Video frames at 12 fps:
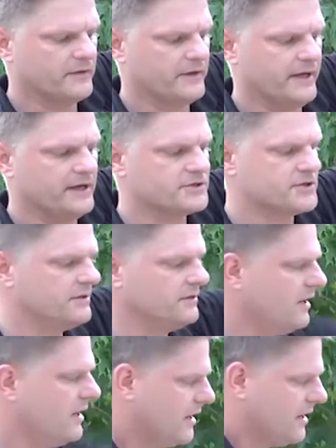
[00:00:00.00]
the engine,
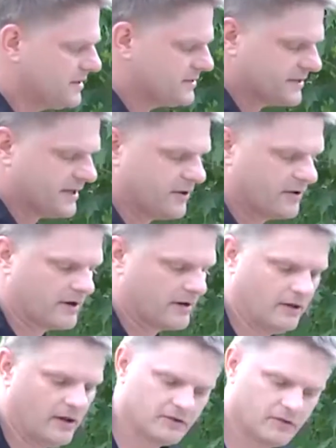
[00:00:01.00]
securing it
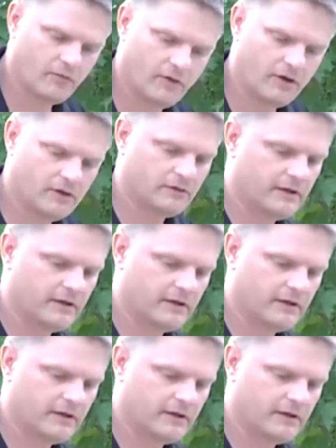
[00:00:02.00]
along the wall,